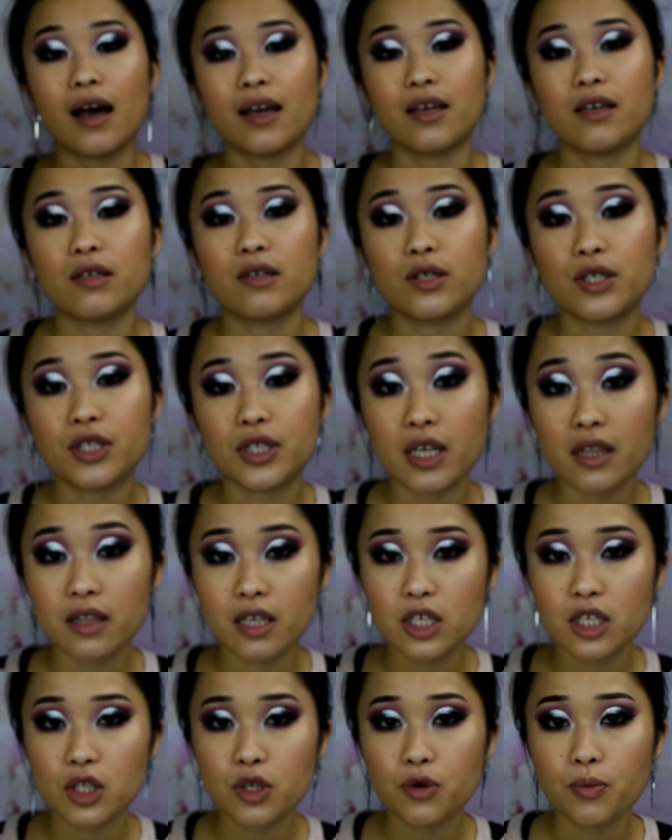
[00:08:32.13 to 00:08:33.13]
used these
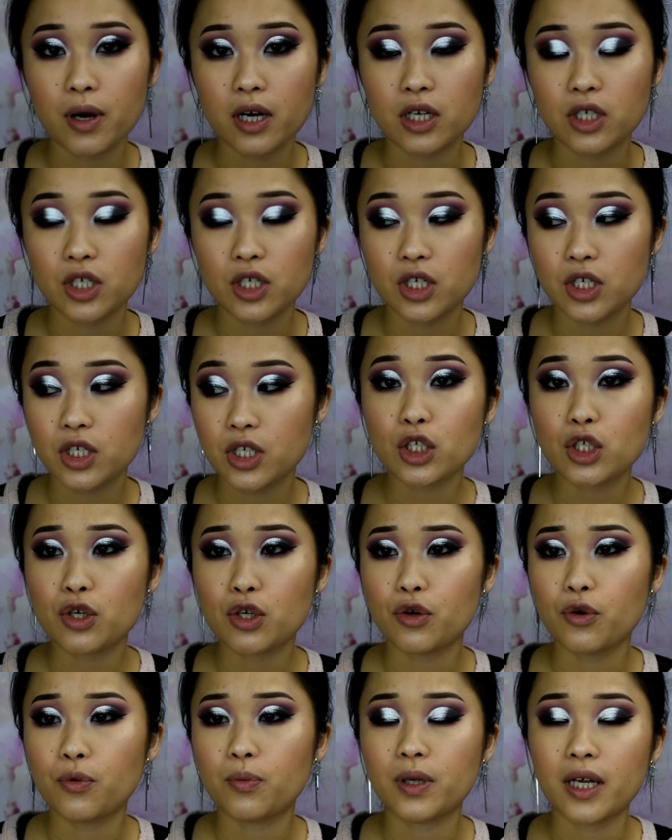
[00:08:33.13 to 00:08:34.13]
two brushes to
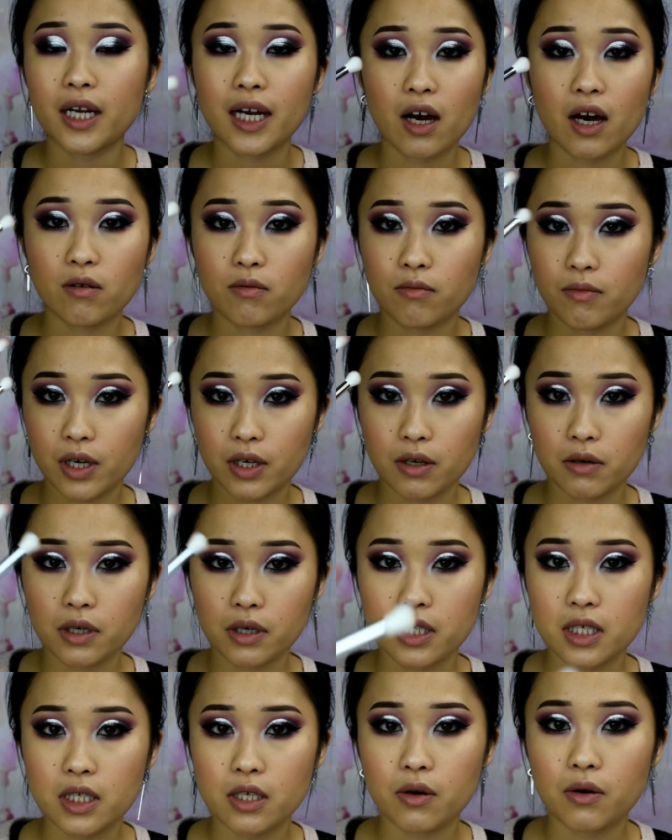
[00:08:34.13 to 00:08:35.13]
blend out my
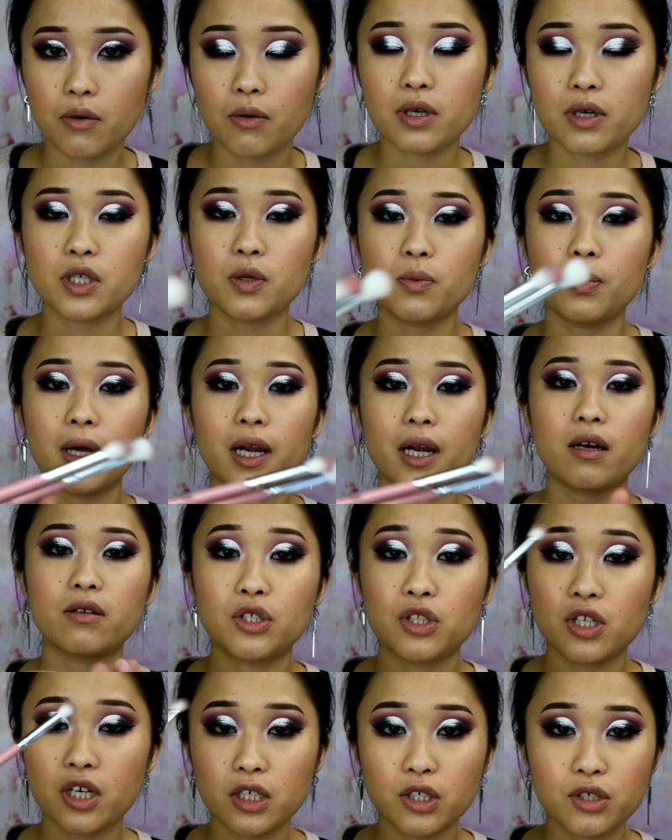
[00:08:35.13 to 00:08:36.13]
crease or to blend out
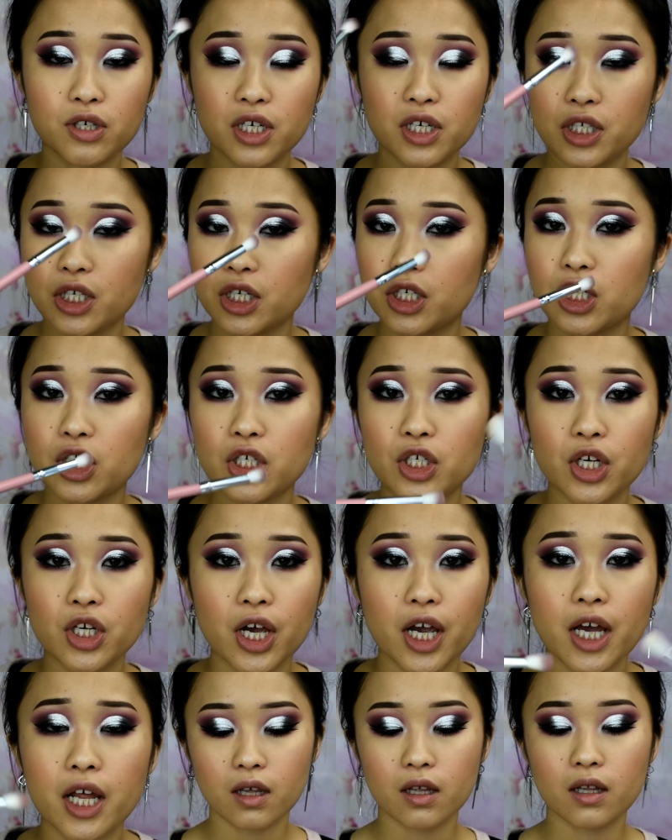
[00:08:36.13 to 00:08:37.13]
the transition
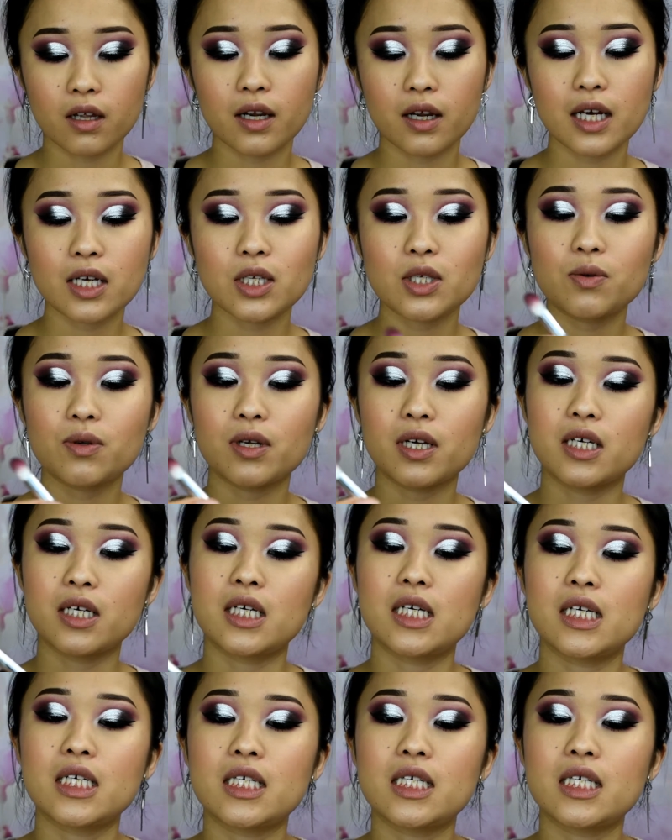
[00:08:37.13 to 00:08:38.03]
shade. Then the next one is